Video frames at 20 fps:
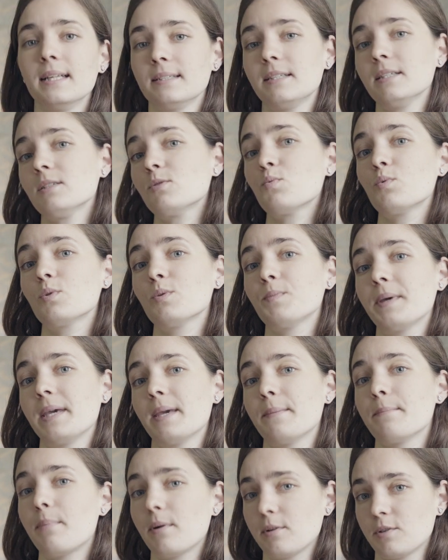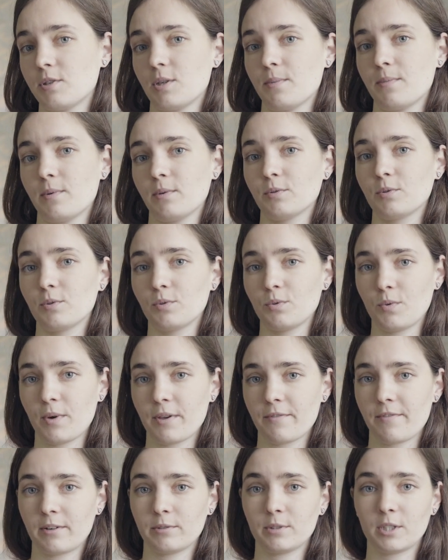This would be impossible to do
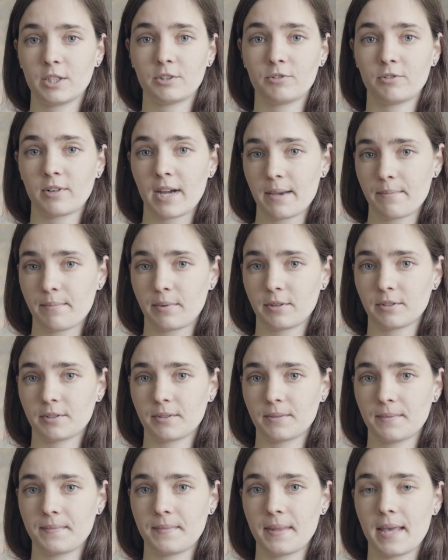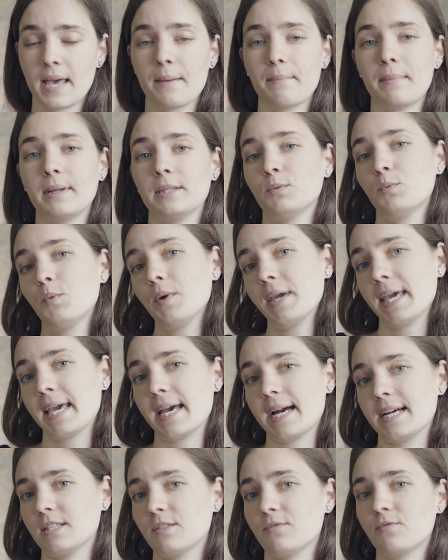without the tripod, but
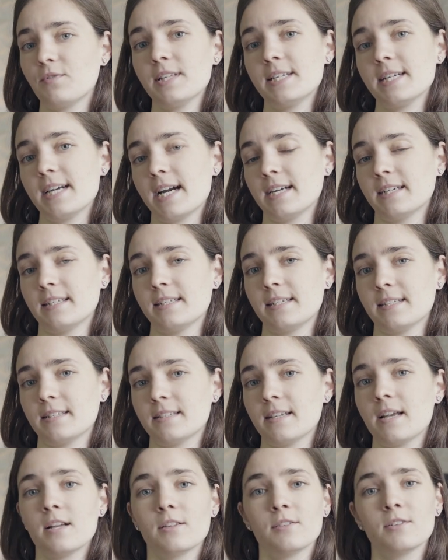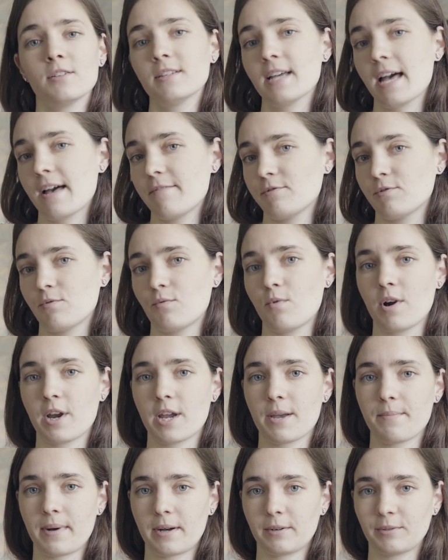we, as three D artists, don't have to
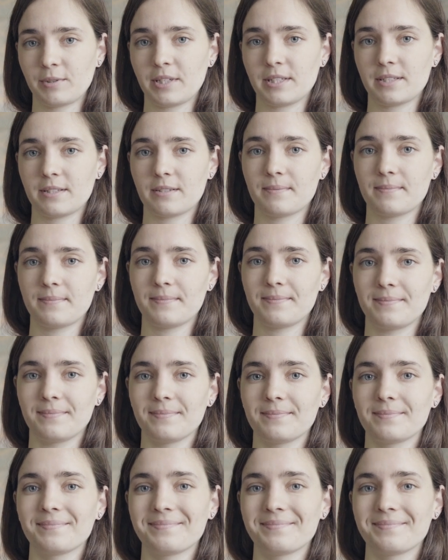worry about this.